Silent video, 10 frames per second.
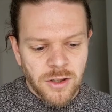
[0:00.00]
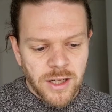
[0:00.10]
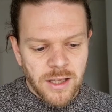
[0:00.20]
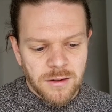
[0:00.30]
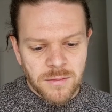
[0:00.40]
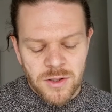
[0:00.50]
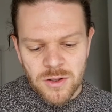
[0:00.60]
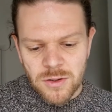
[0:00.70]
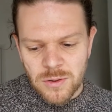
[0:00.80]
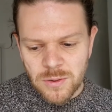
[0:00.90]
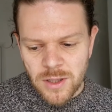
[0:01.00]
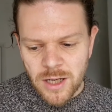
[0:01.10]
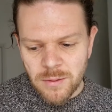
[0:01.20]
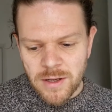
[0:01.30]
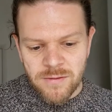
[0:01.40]
You can get them to
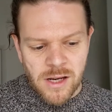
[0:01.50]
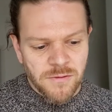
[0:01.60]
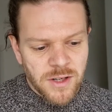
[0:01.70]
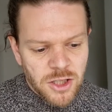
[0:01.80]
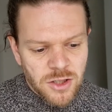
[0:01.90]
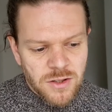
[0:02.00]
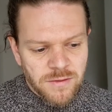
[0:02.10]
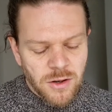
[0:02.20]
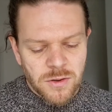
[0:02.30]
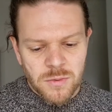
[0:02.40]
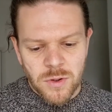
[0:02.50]
give definitions of those